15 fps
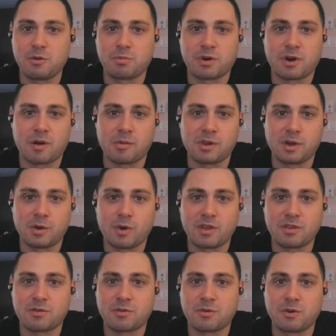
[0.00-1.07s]
you probably
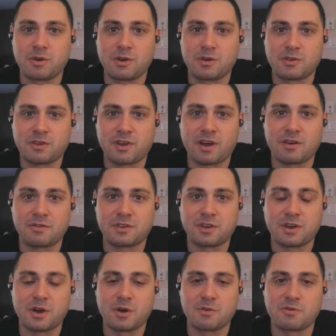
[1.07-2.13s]
went through yourself
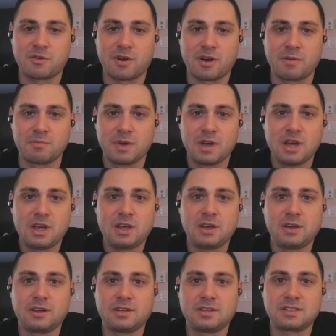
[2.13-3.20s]
to go from,
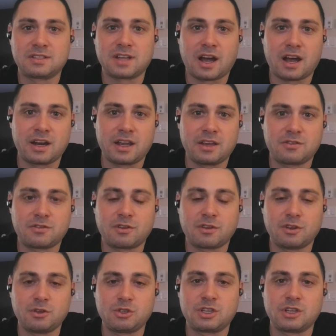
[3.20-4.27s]
designing
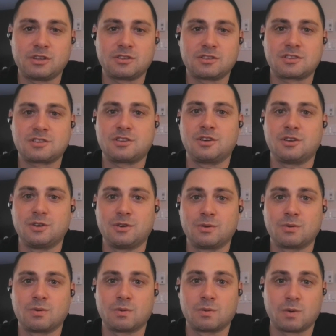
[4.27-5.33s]
solutions
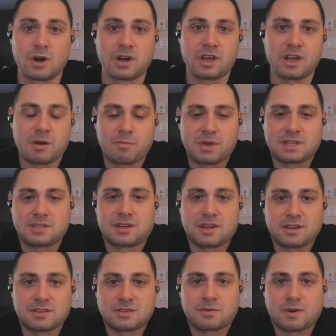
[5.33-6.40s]
to running a
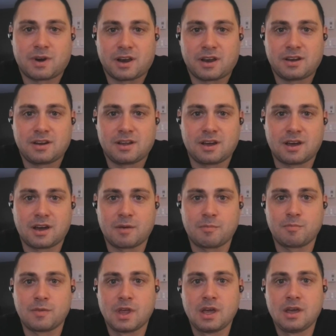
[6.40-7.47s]
business, right?
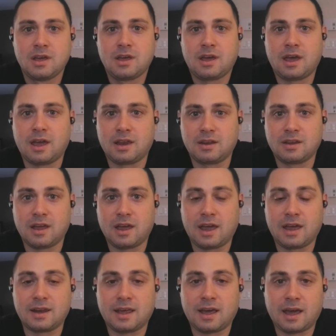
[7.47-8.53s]

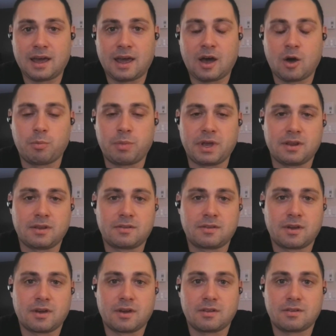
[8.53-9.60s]
And helping
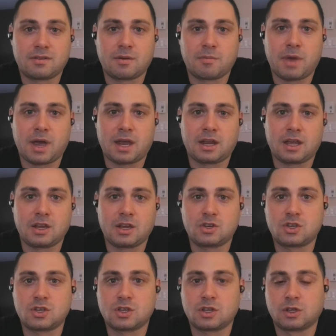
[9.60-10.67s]
to
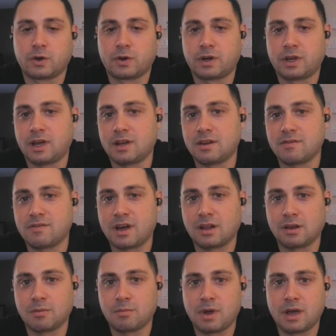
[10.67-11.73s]
manage learning and
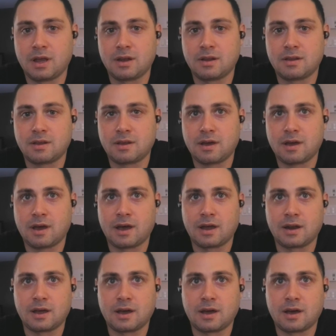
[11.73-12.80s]
development
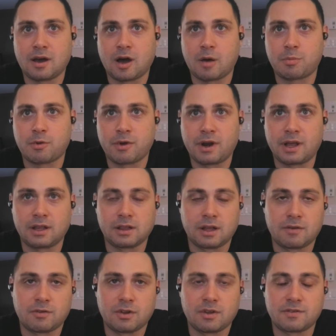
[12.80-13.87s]
at a operating
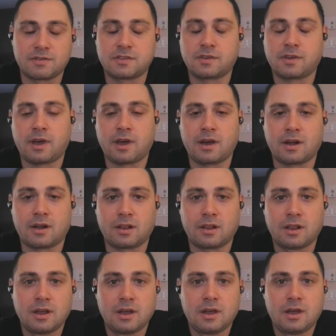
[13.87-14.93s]
level of
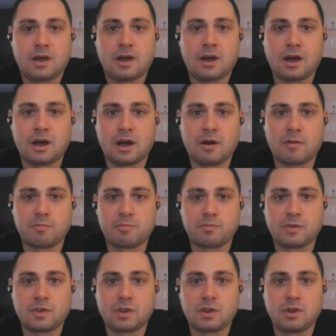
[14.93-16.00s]
scale. Um,
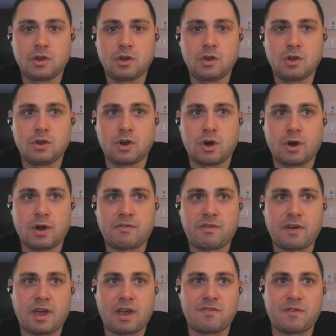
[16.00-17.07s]

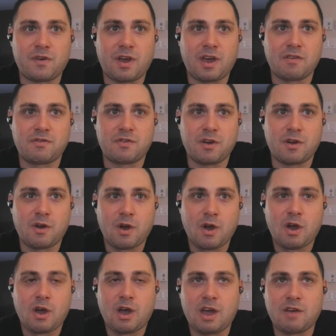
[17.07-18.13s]

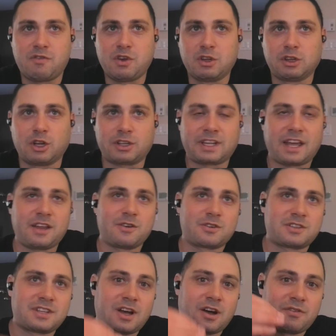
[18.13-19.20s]
if you looked at
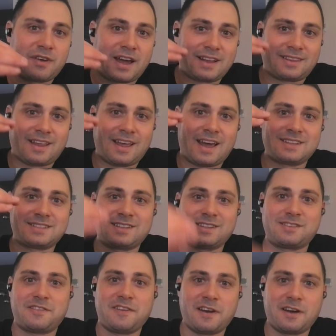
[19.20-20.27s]
yourself as the
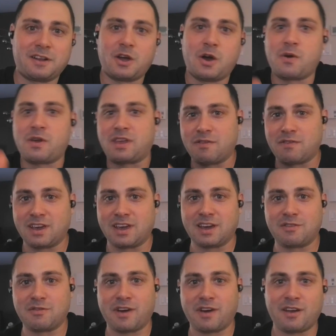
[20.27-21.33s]
CLO giving
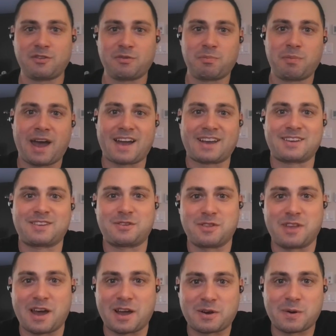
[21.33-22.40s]
advice back to
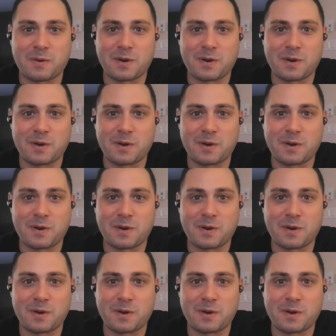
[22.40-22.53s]
that